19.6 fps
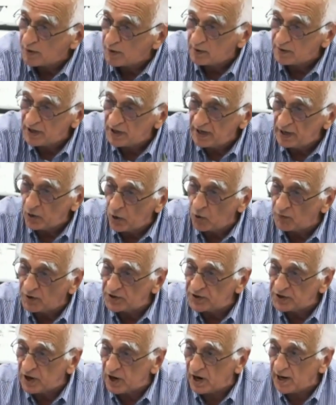
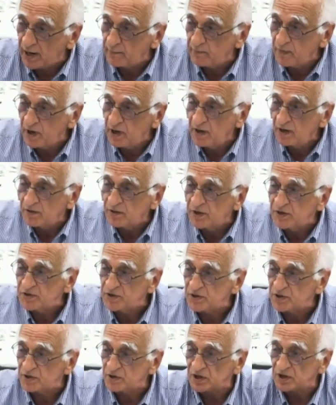over time,
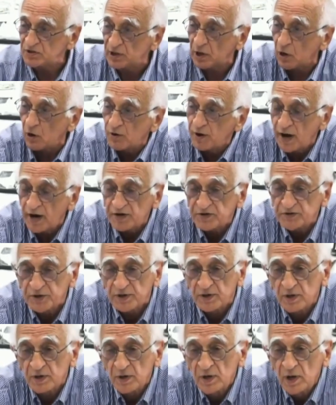this
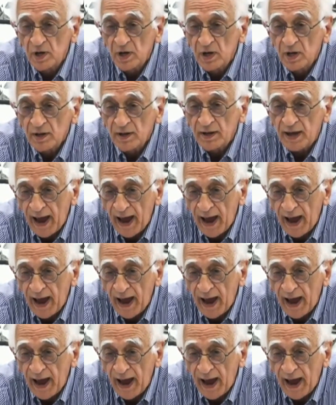elongation